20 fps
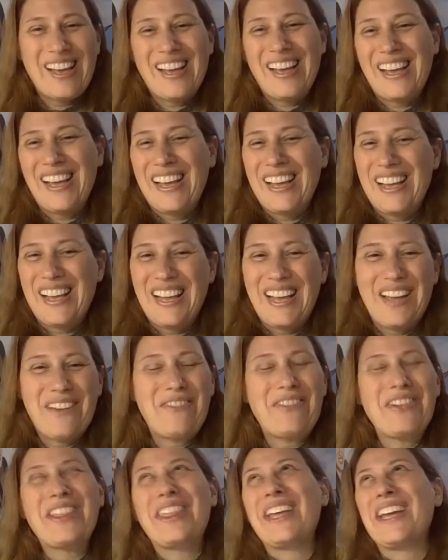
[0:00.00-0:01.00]
Uh,
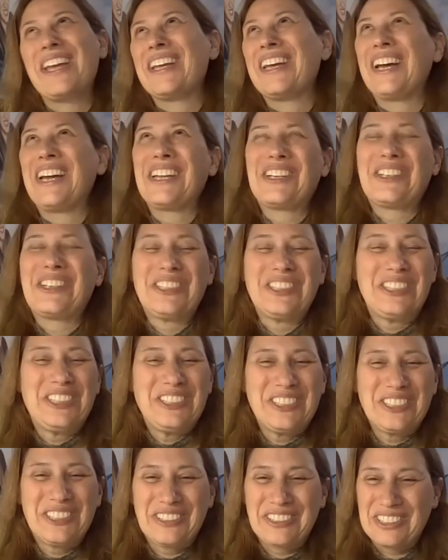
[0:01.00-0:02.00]
everything I could
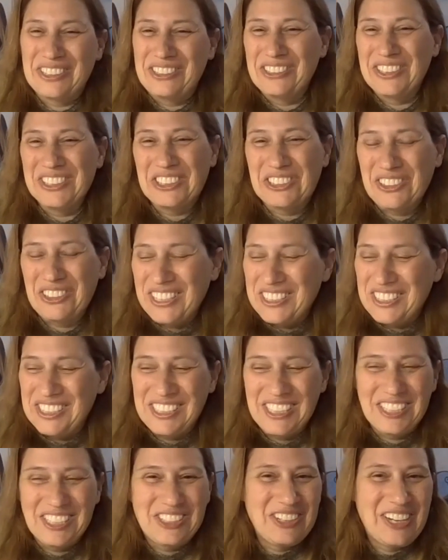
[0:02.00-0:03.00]
use Google
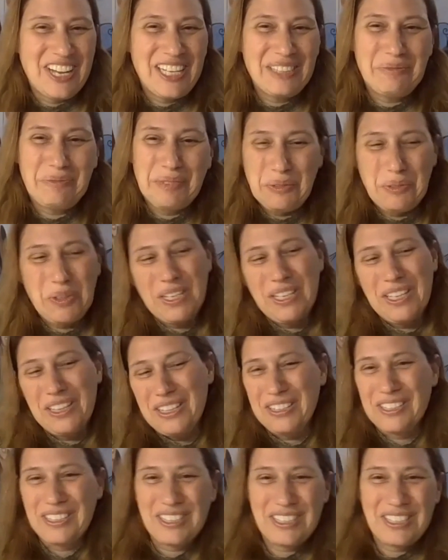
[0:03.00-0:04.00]
Translate to help me
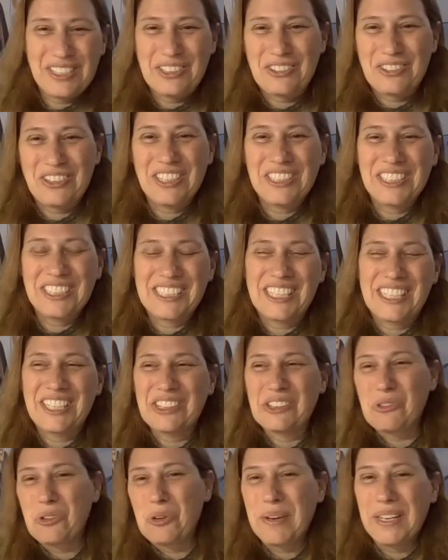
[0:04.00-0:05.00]
with
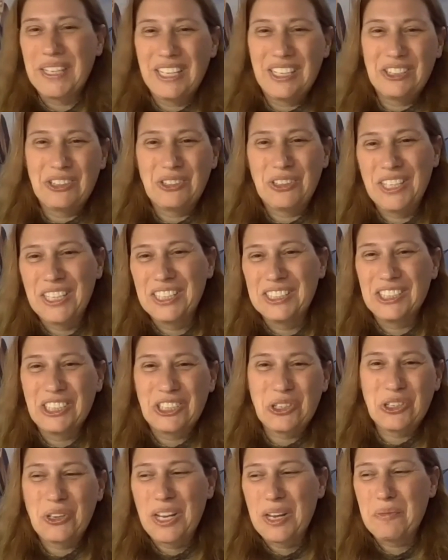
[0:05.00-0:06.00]
translating Romanian to
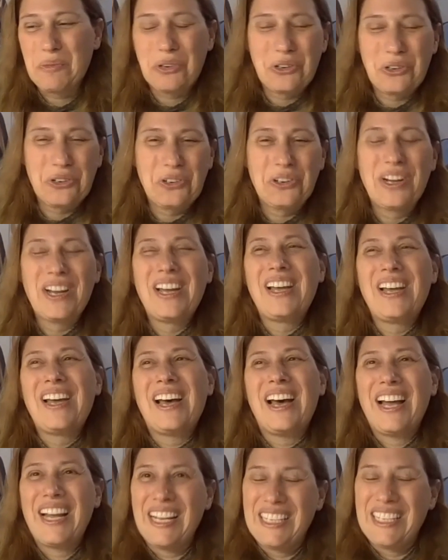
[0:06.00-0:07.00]
English to Hebrew,
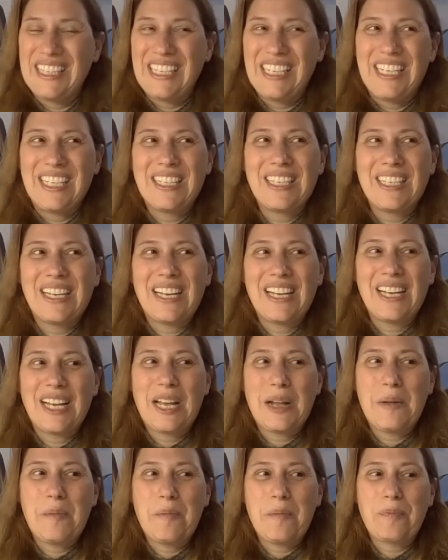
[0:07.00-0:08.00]
I did.
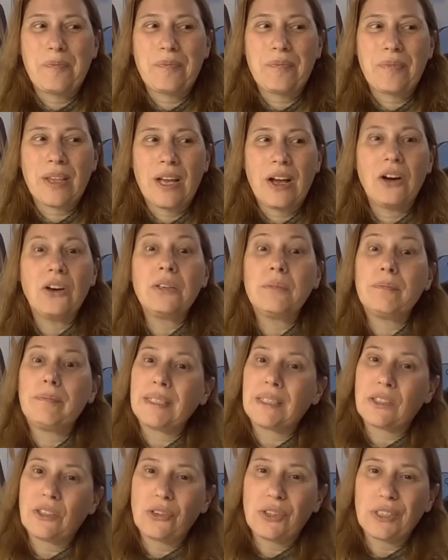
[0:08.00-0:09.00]
Um, oh,
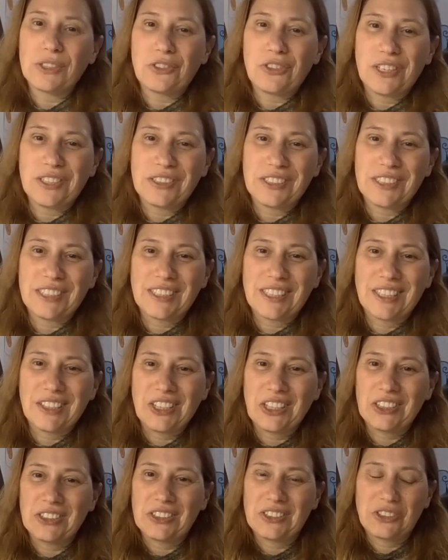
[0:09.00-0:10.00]
but Google Translate
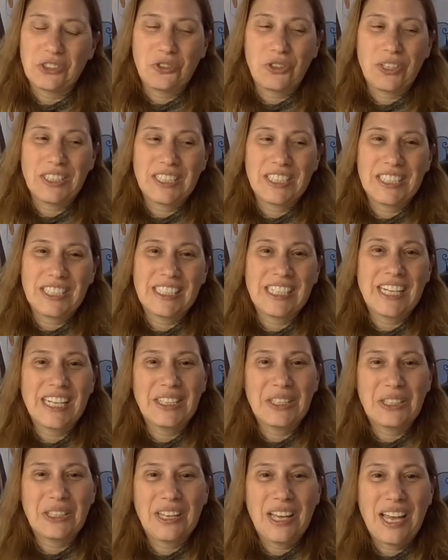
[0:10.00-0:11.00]
cannot
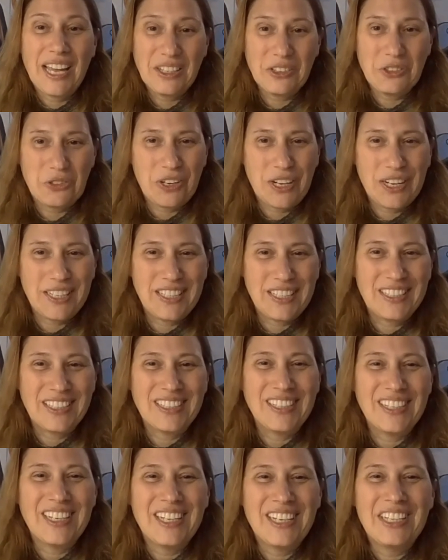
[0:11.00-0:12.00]
translate
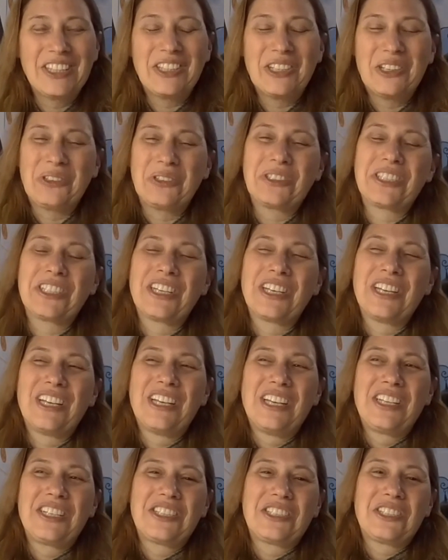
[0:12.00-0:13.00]
handwriting notes.
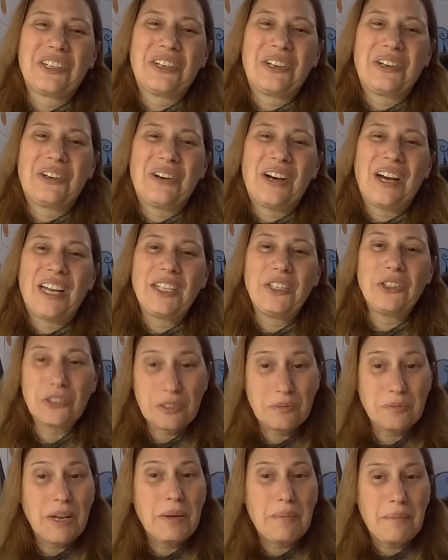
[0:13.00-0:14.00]
So I
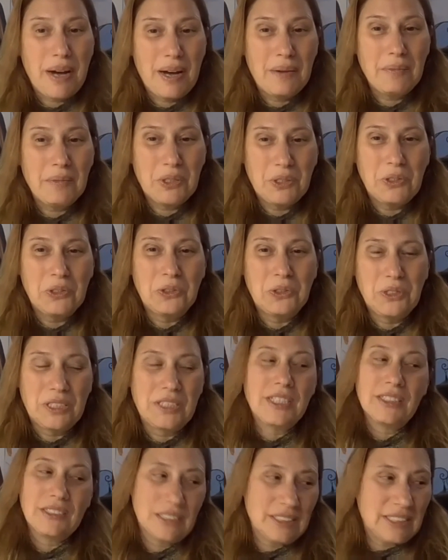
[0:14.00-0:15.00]
used my mom, who is
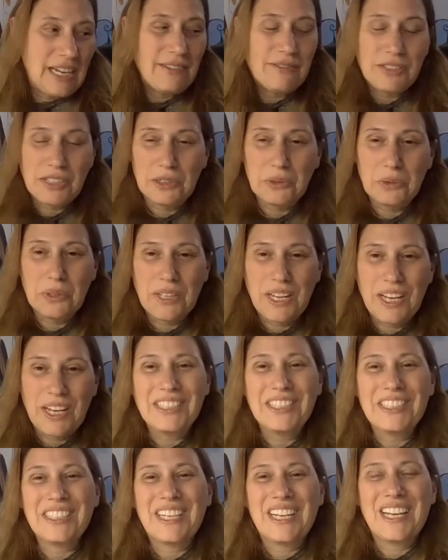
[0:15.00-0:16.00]
still alive, still with
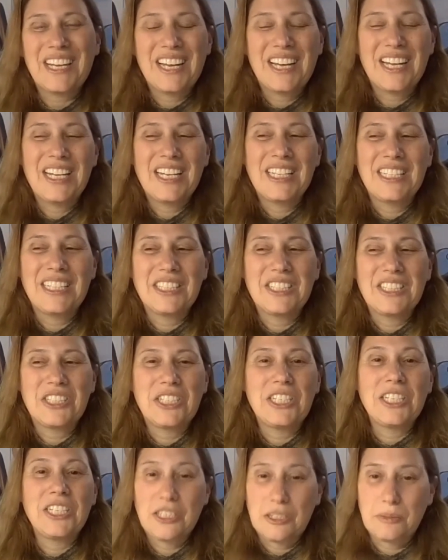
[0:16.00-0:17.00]
us, and
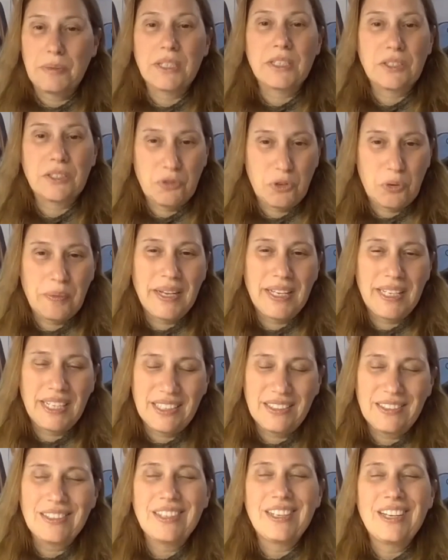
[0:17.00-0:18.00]
she speaks
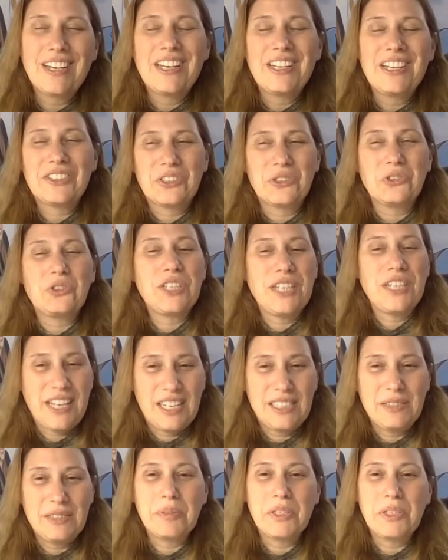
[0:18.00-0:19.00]
Romanian. So she
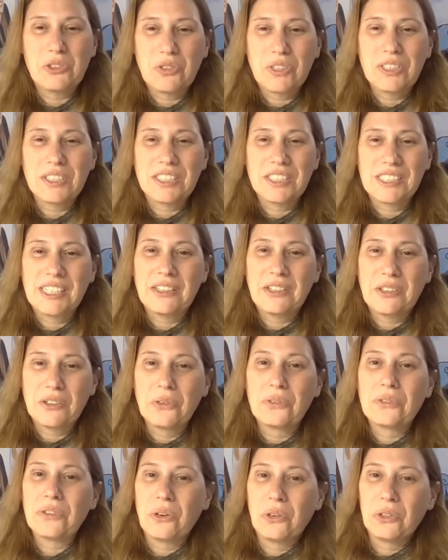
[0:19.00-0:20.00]
helped me translate
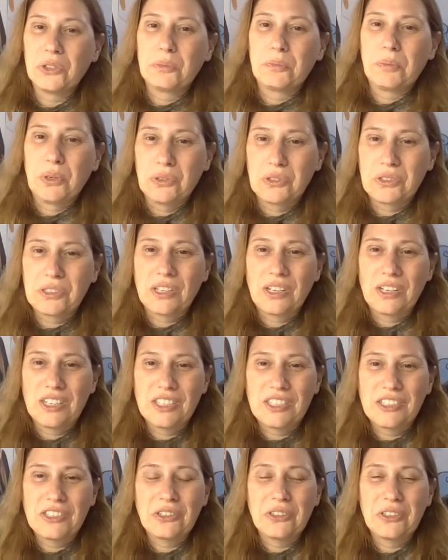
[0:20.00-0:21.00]
those old
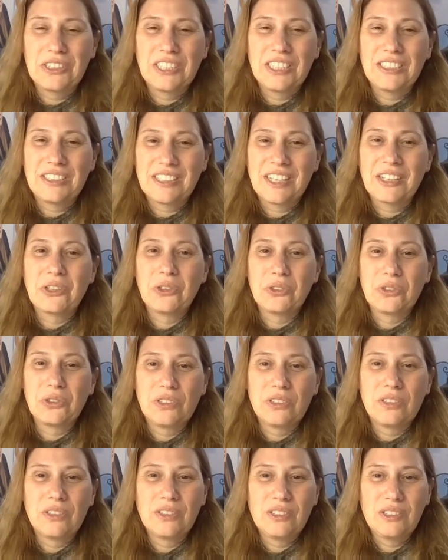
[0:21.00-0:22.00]
postcards, so at least I could,
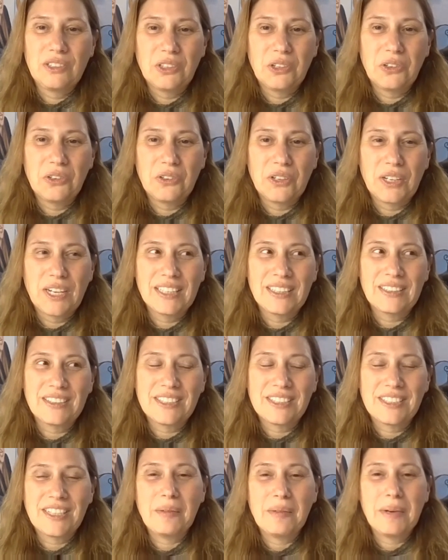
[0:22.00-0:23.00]
you know, get
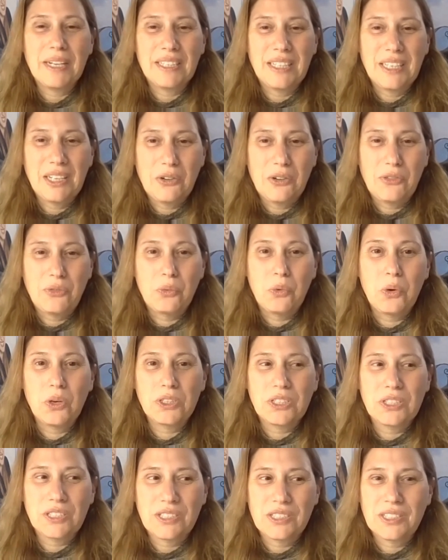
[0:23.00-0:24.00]
some idea of
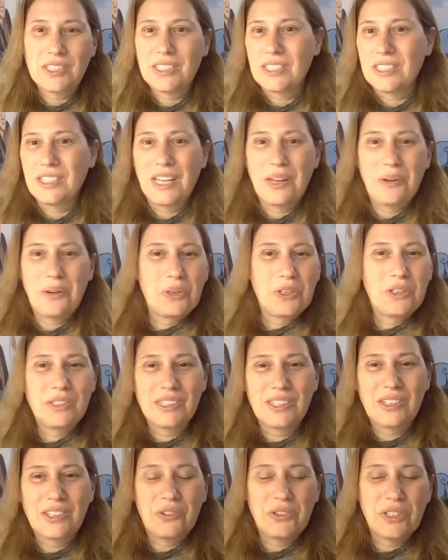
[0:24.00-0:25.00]
what they
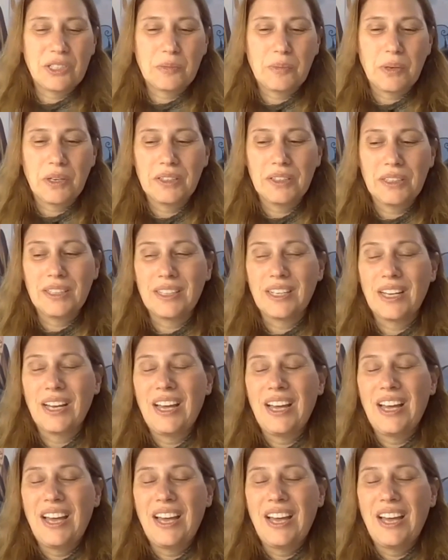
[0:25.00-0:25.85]
were corresponding.